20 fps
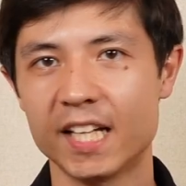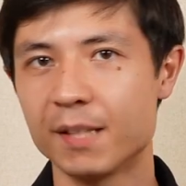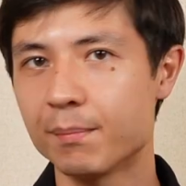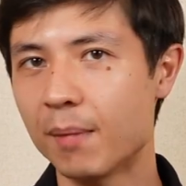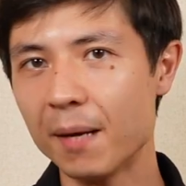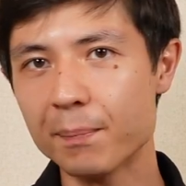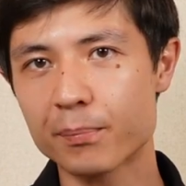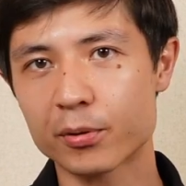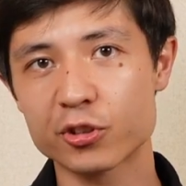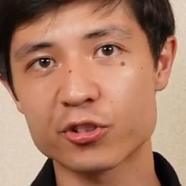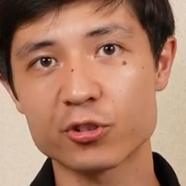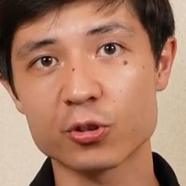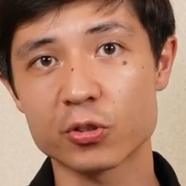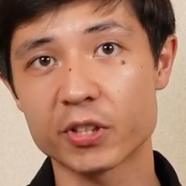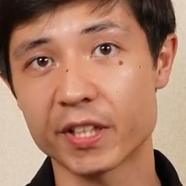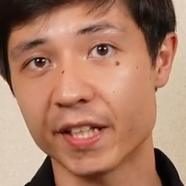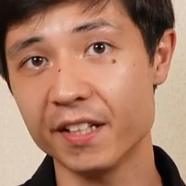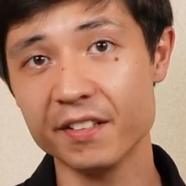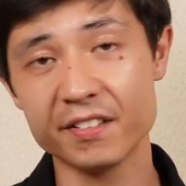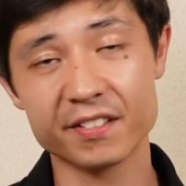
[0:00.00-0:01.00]
In my personal
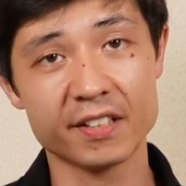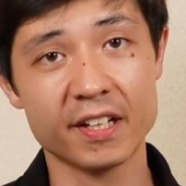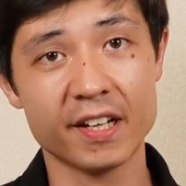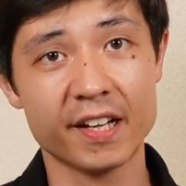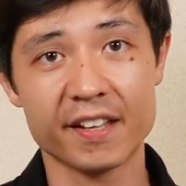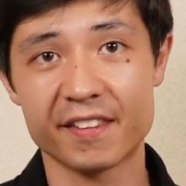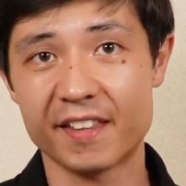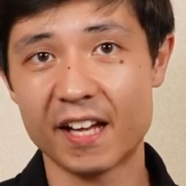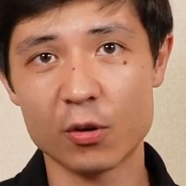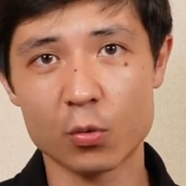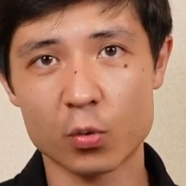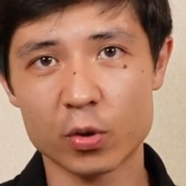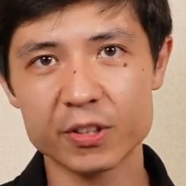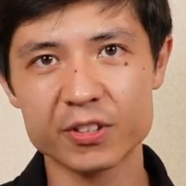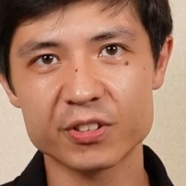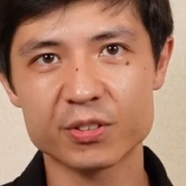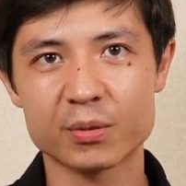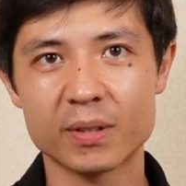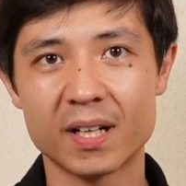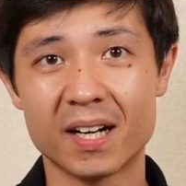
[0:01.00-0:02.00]
case, that
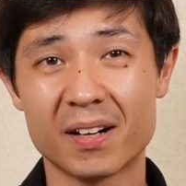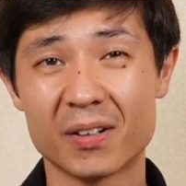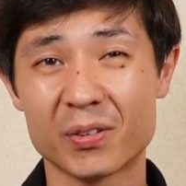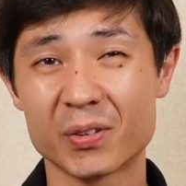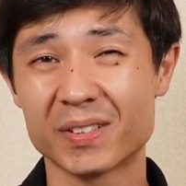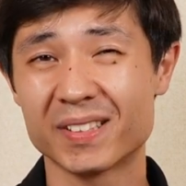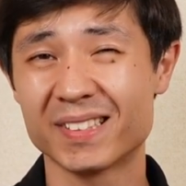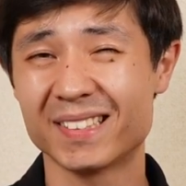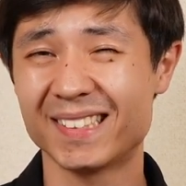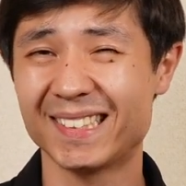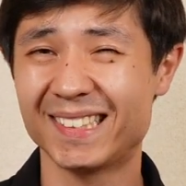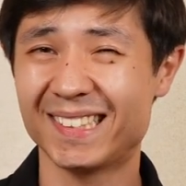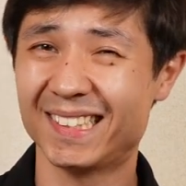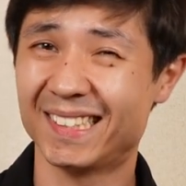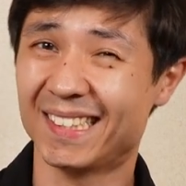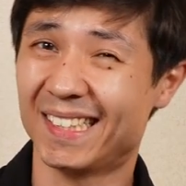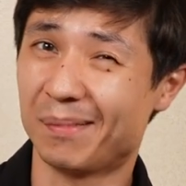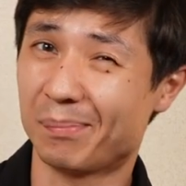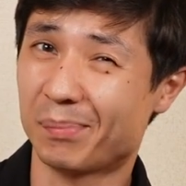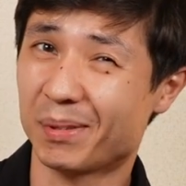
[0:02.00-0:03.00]
works around
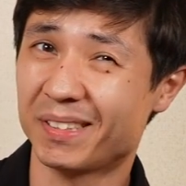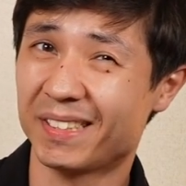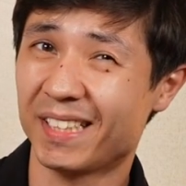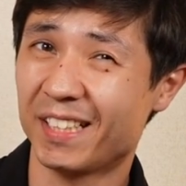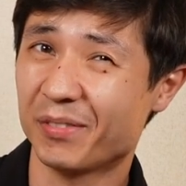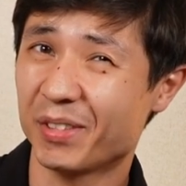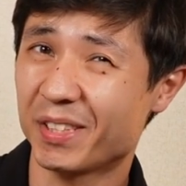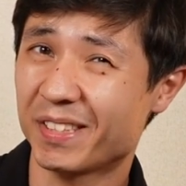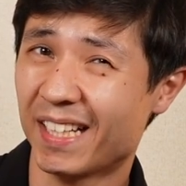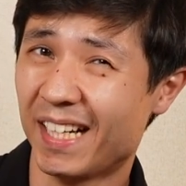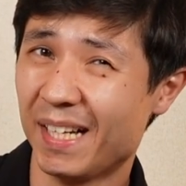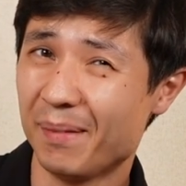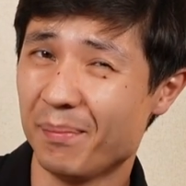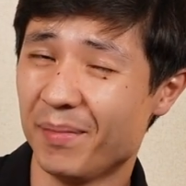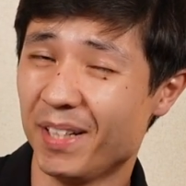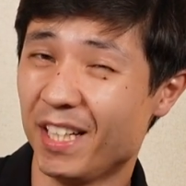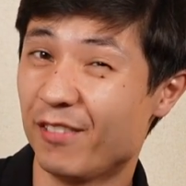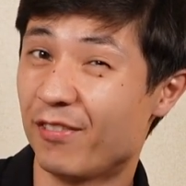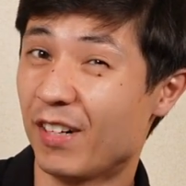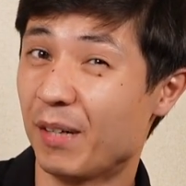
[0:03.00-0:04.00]
10% of the time,
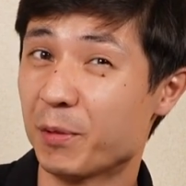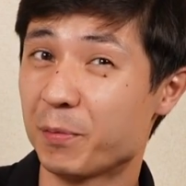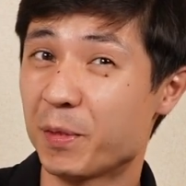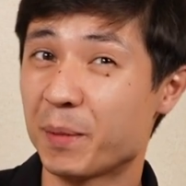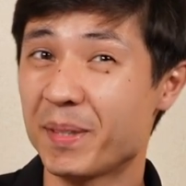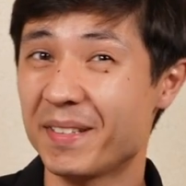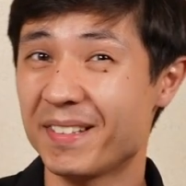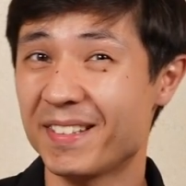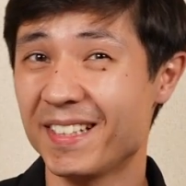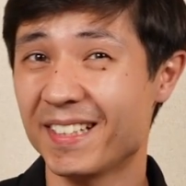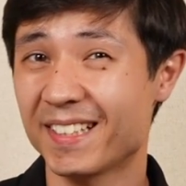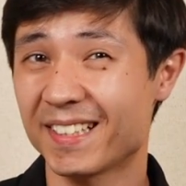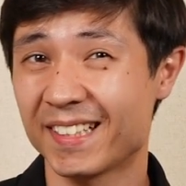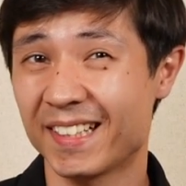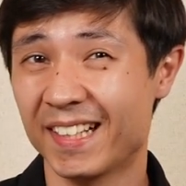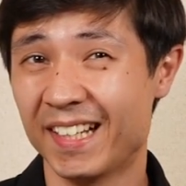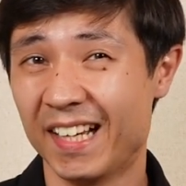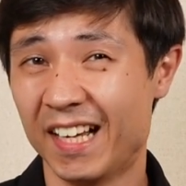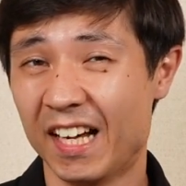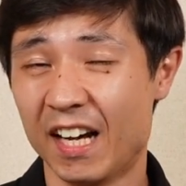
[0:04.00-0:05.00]
if I'm optimistic.
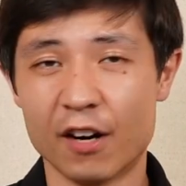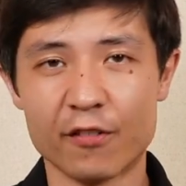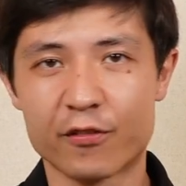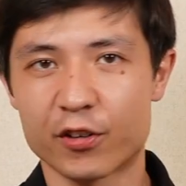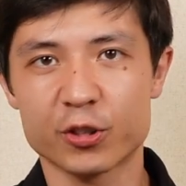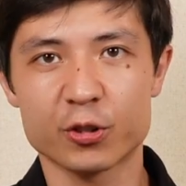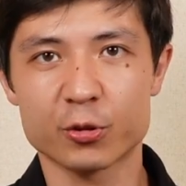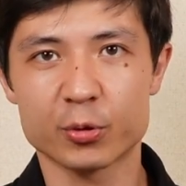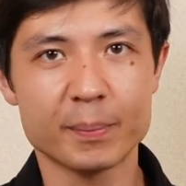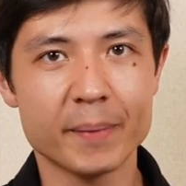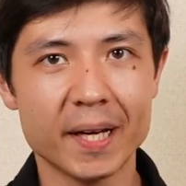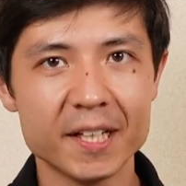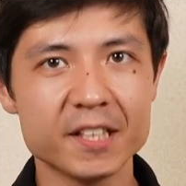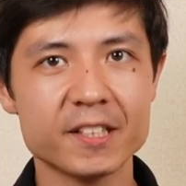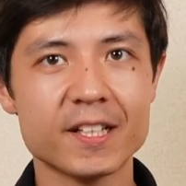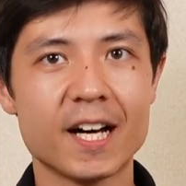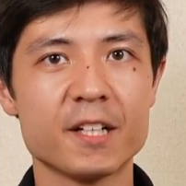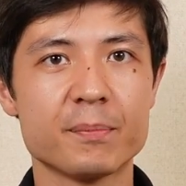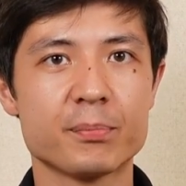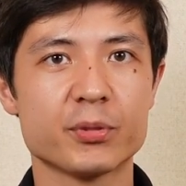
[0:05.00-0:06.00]
For the remaining
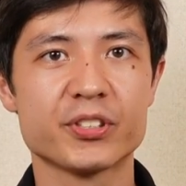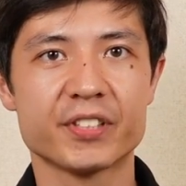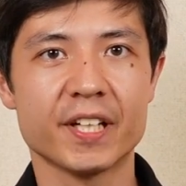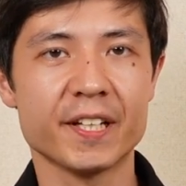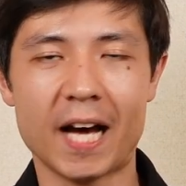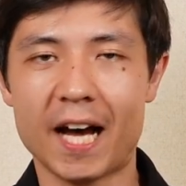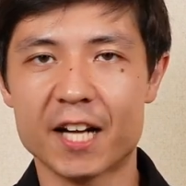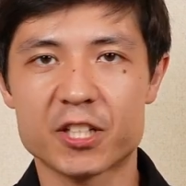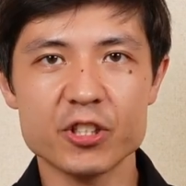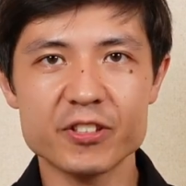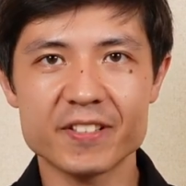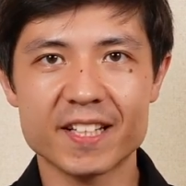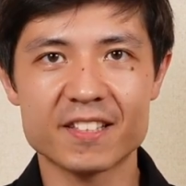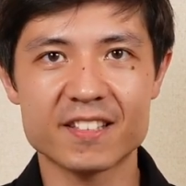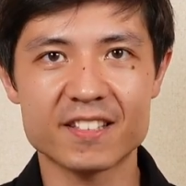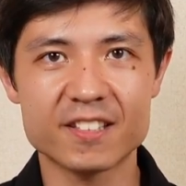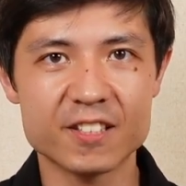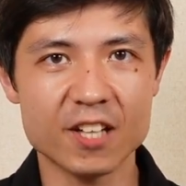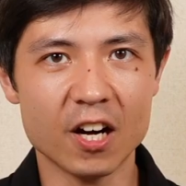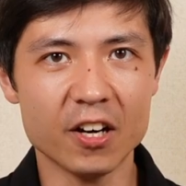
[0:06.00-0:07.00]
90%, I just get
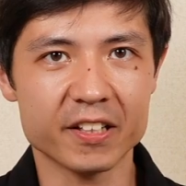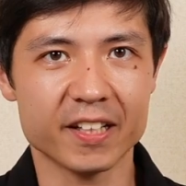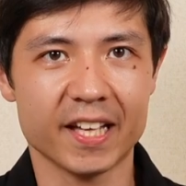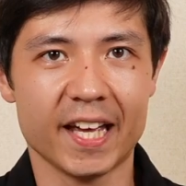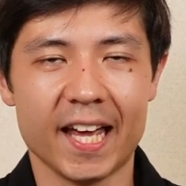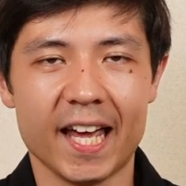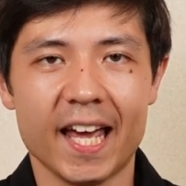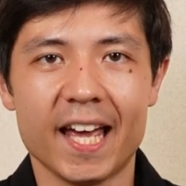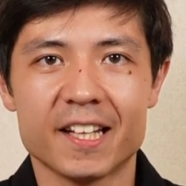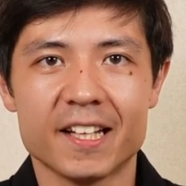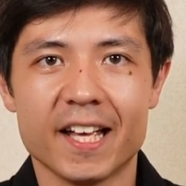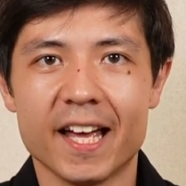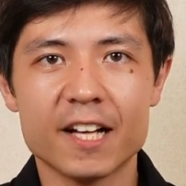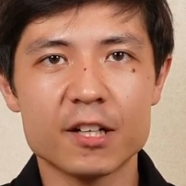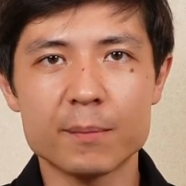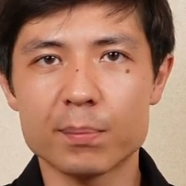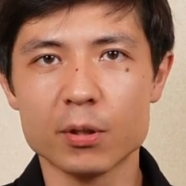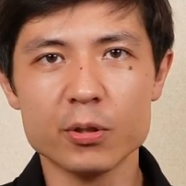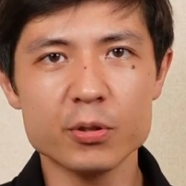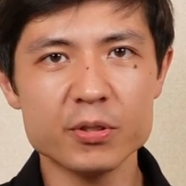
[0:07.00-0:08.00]
stuck and end
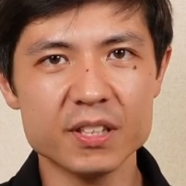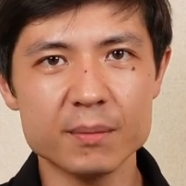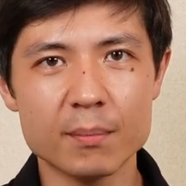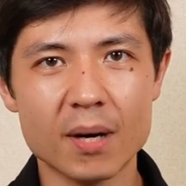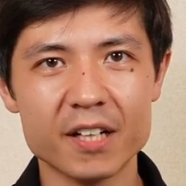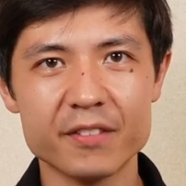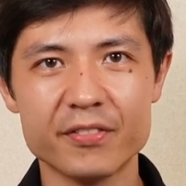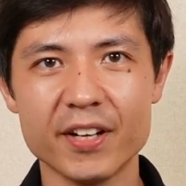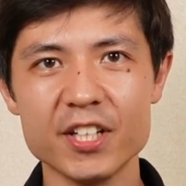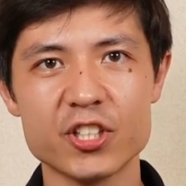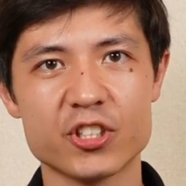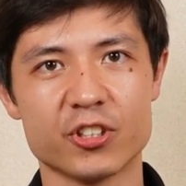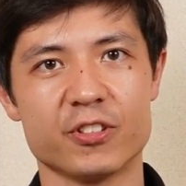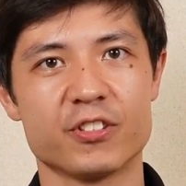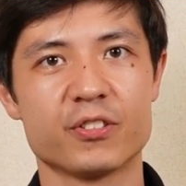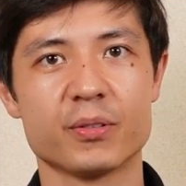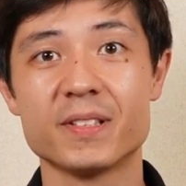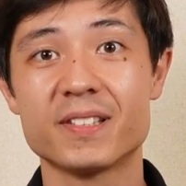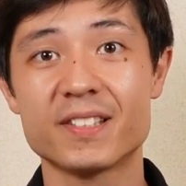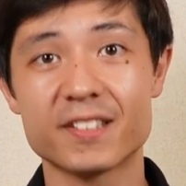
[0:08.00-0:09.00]
up losing motivation,
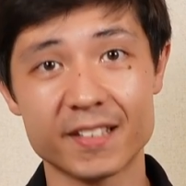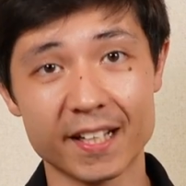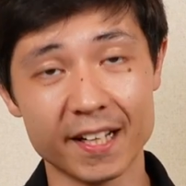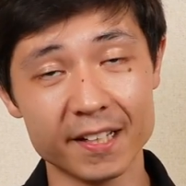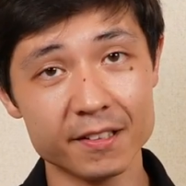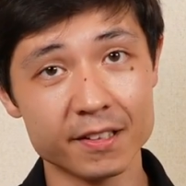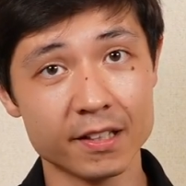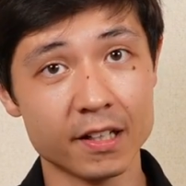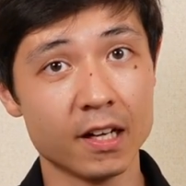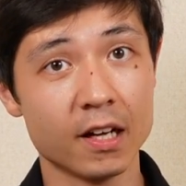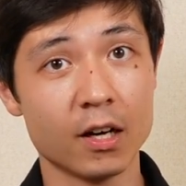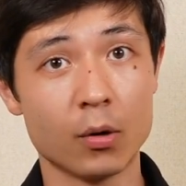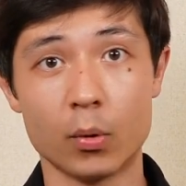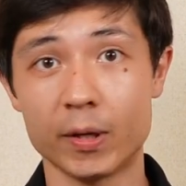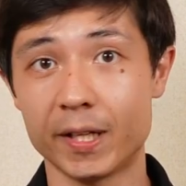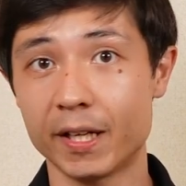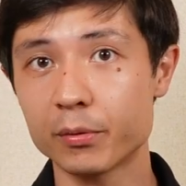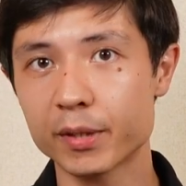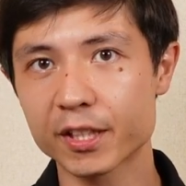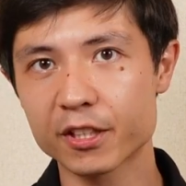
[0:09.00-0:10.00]
so instead,
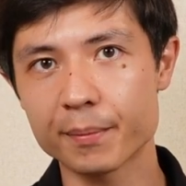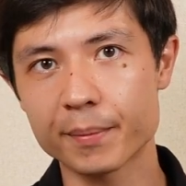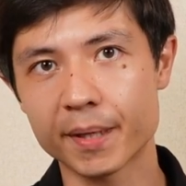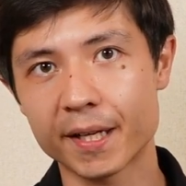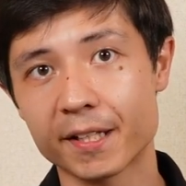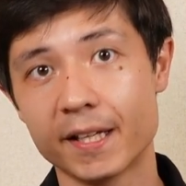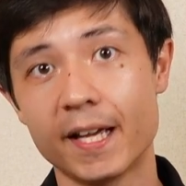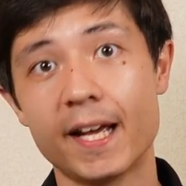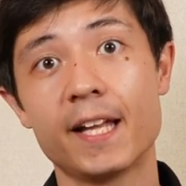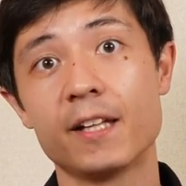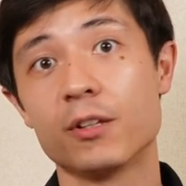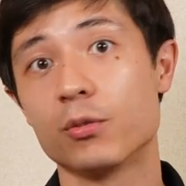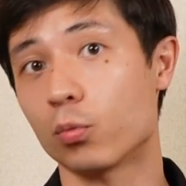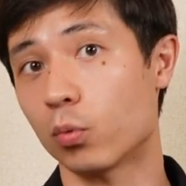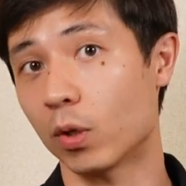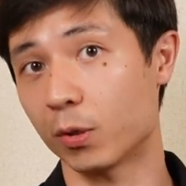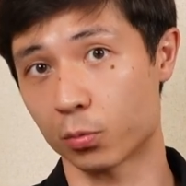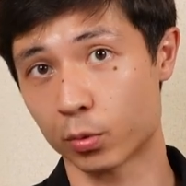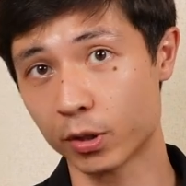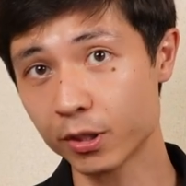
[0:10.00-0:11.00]
what I recommend and
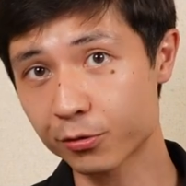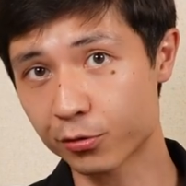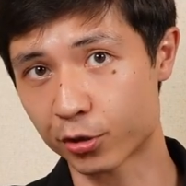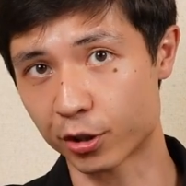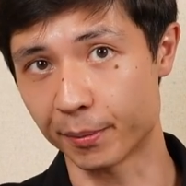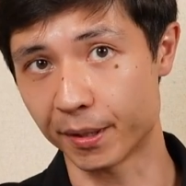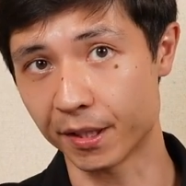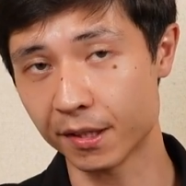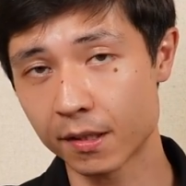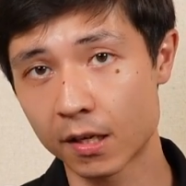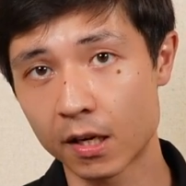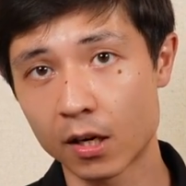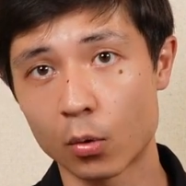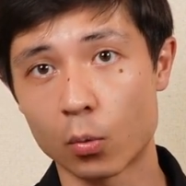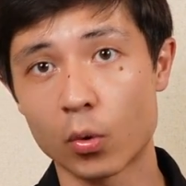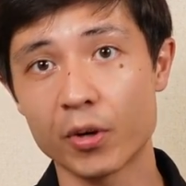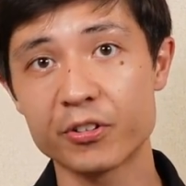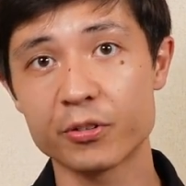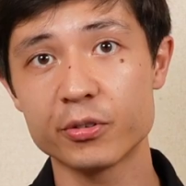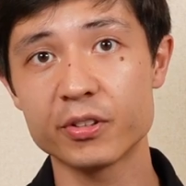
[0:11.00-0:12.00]
what worked for me
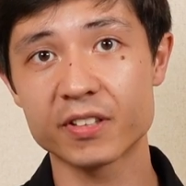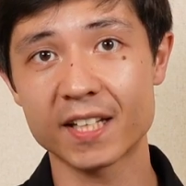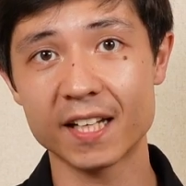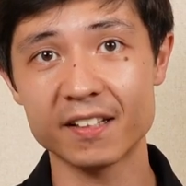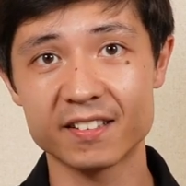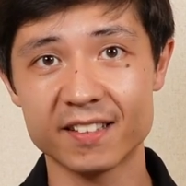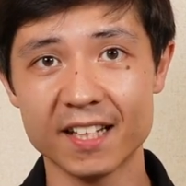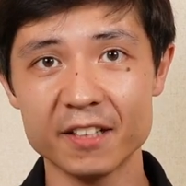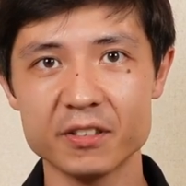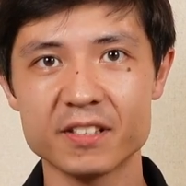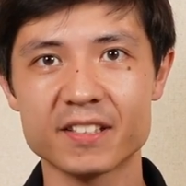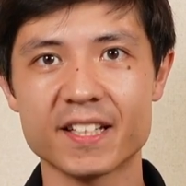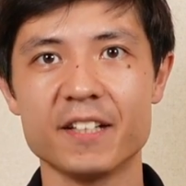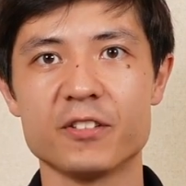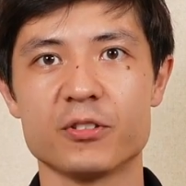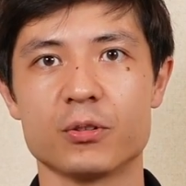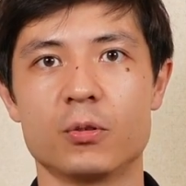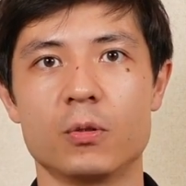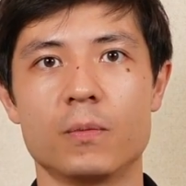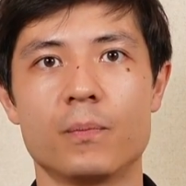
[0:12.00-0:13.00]
was to set a
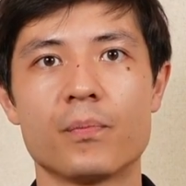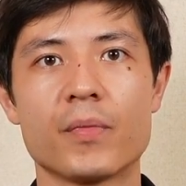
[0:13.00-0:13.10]
schedule.